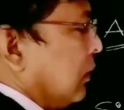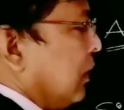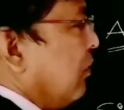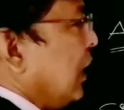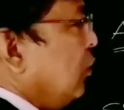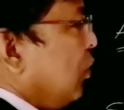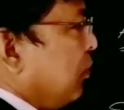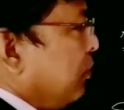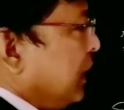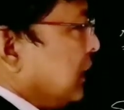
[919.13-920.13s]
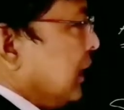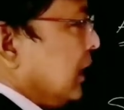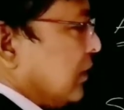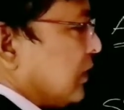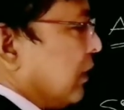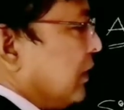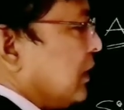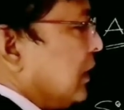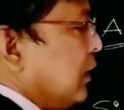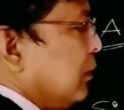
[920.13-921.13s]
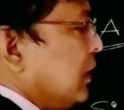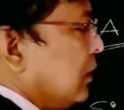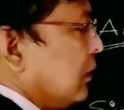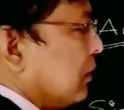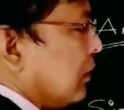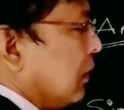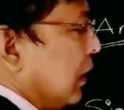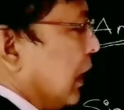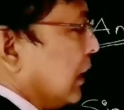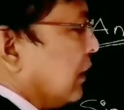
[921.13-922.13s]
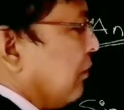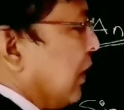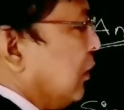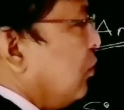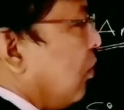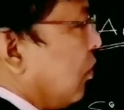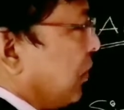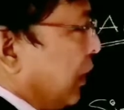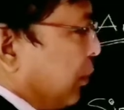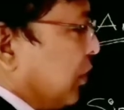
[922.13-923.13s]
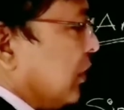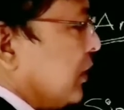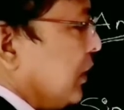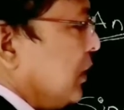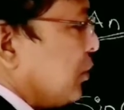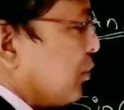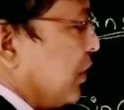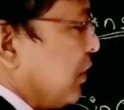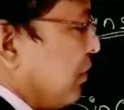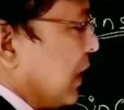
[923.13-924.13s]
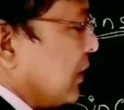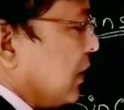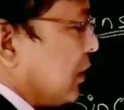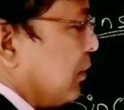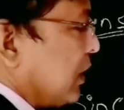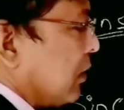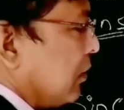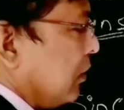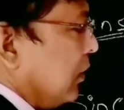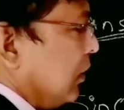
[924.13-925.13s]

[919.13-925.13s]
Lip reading: The value of BC is 7 cm and the value of hypotenuse is 25 cm.